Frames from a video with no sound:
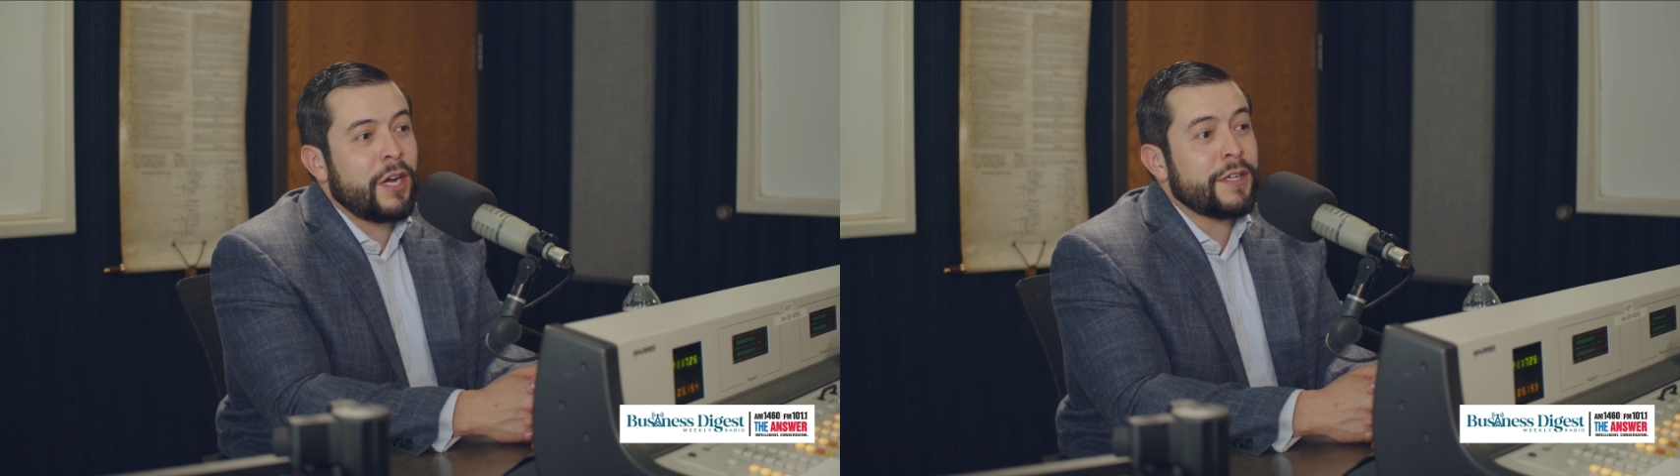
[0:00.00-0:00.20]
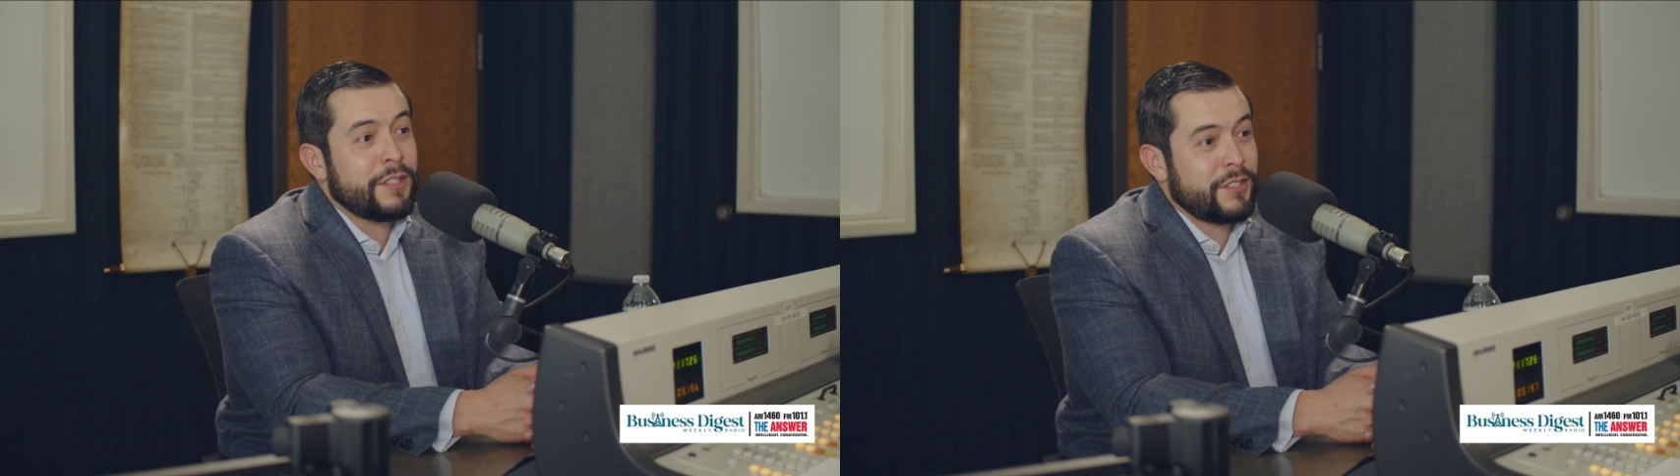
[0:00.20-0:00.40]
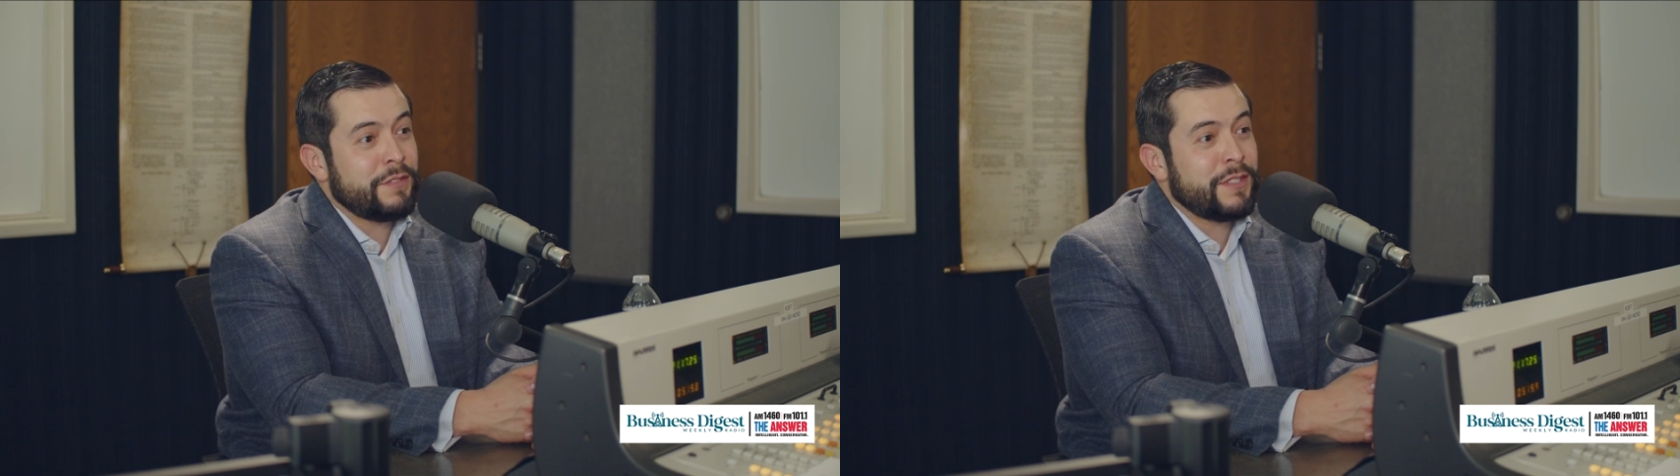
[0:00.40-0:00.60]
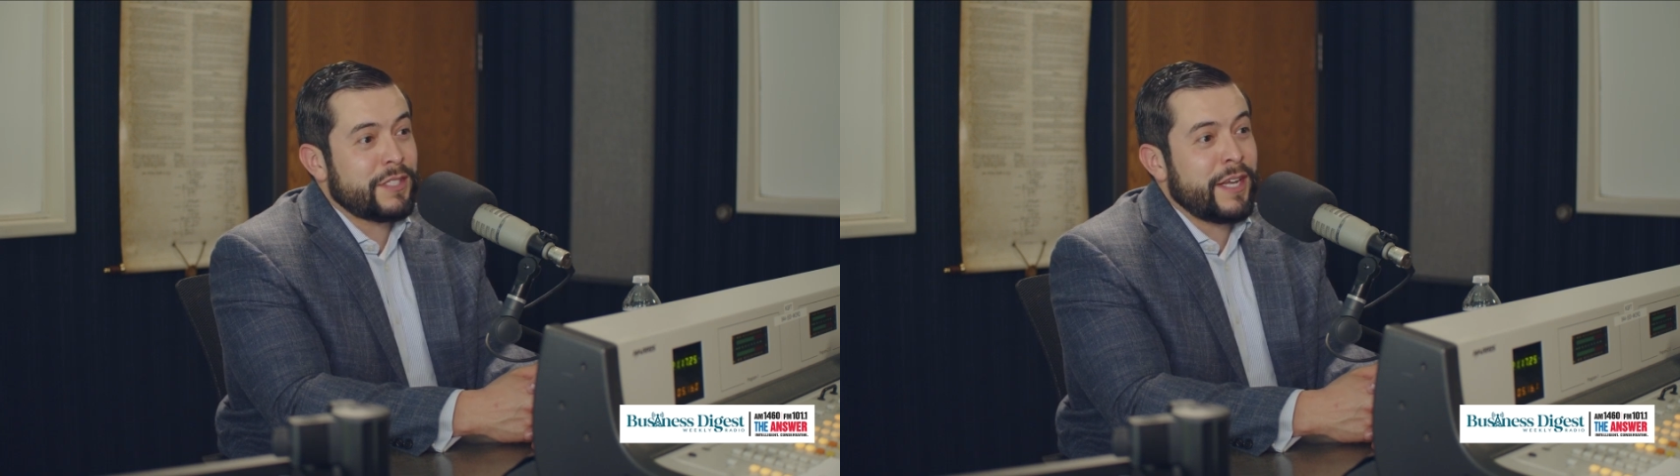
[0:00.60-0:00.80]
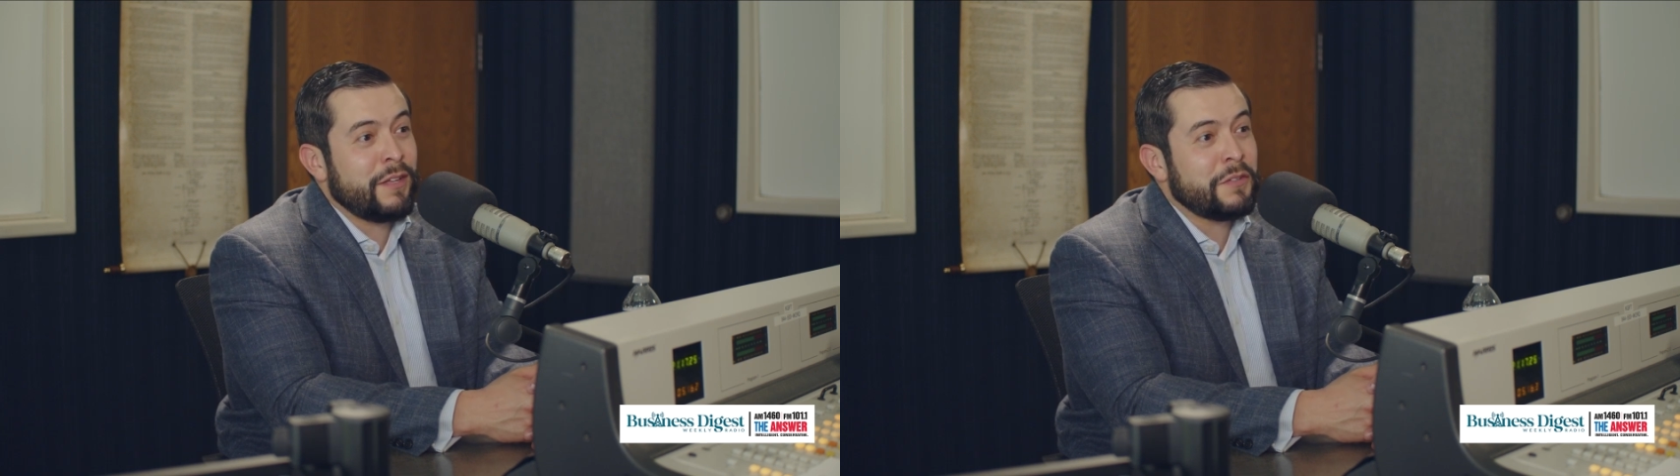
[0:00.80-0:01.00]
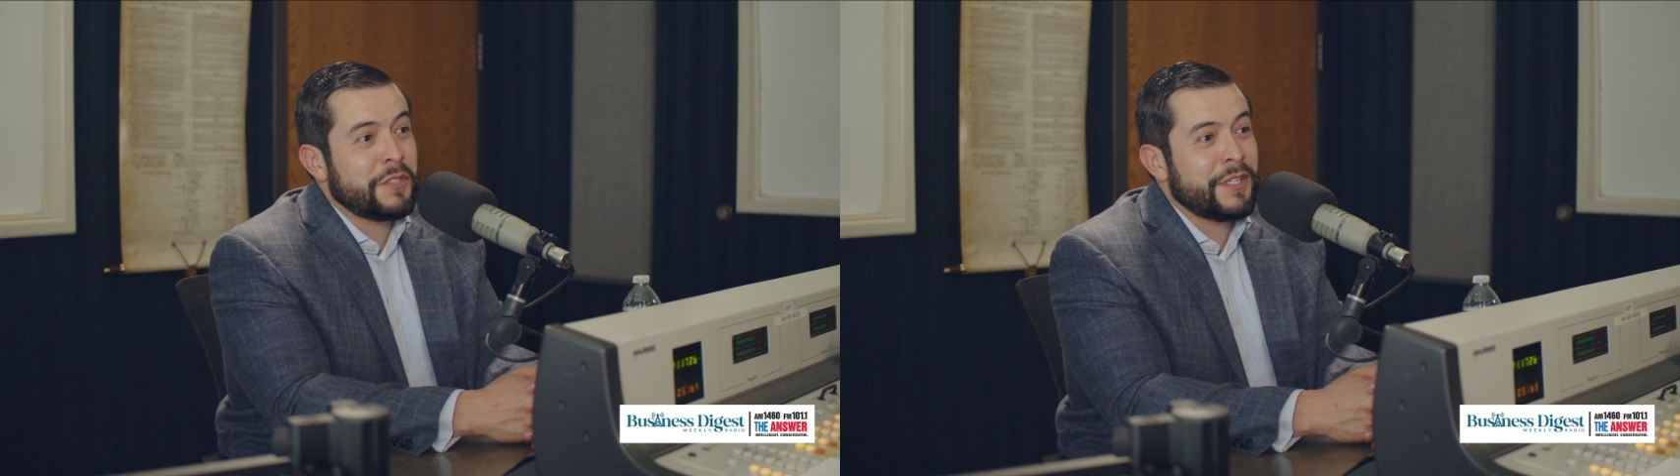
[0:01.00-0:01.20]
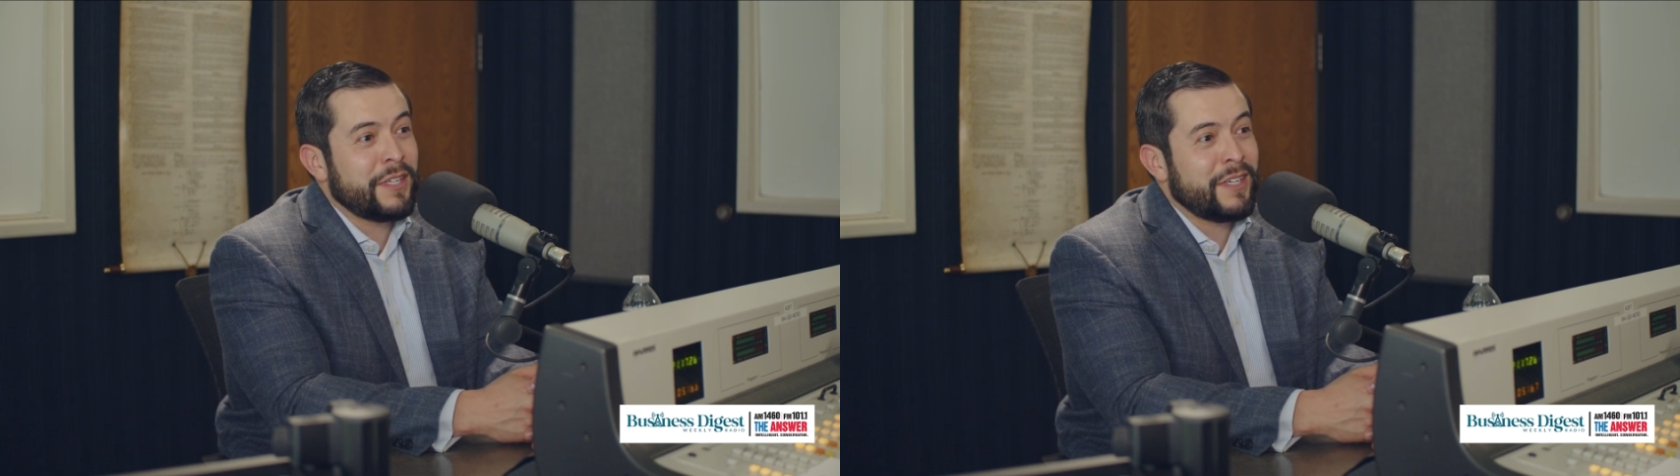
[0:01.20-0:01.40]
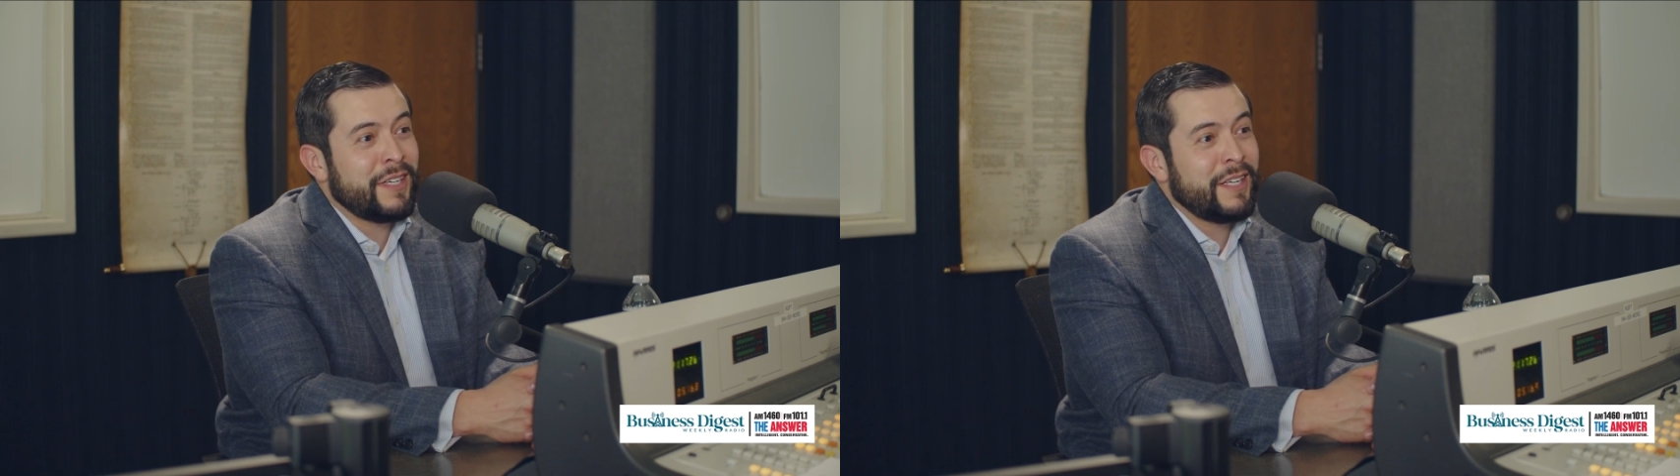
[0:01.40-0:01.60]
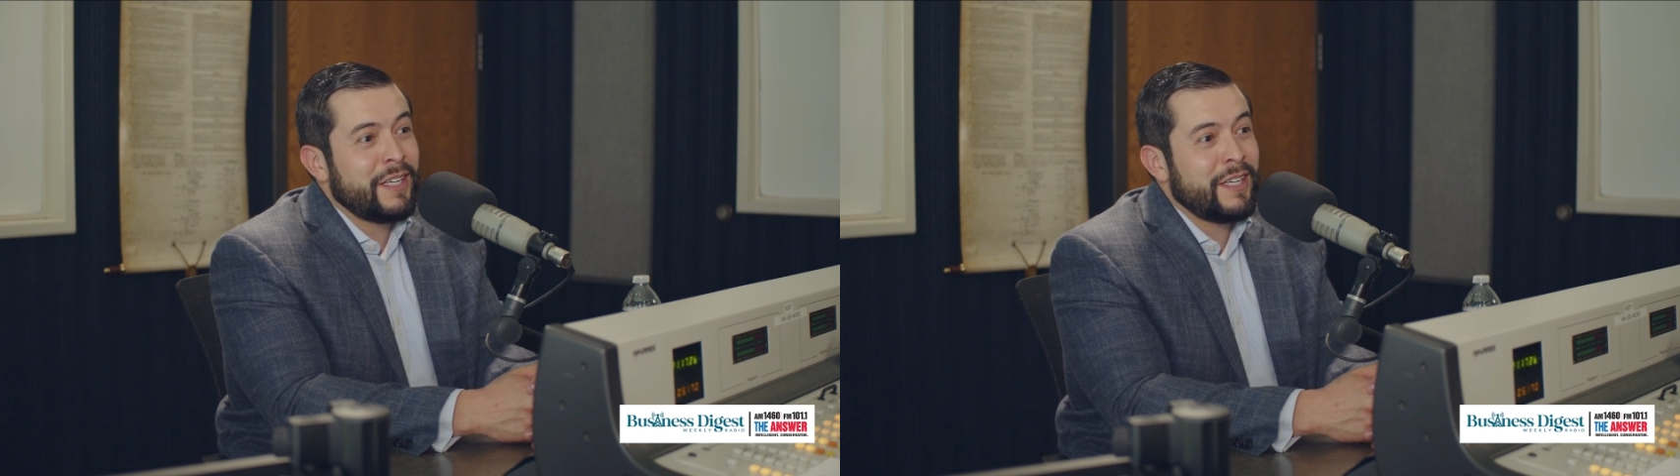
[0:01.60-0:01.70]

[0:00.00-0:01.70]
August of this calendar year.